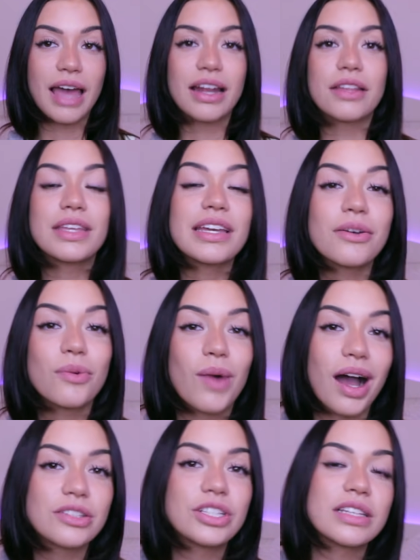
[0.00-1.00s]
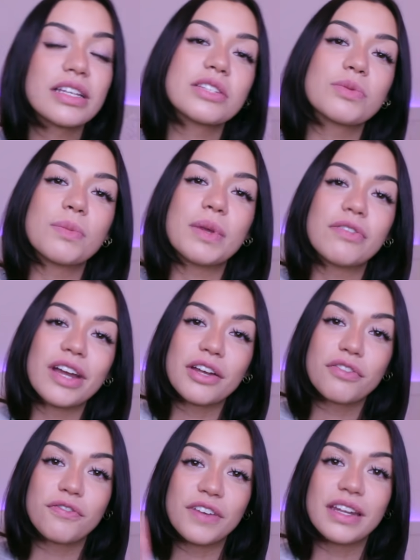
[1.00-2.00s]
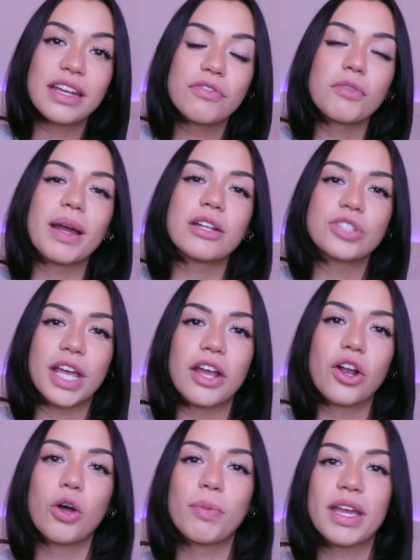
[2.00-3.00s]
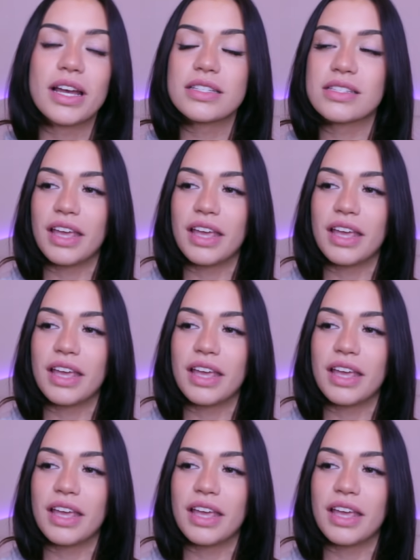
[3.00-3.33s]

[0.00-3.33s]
And I think watching this would be very fitting for my channel because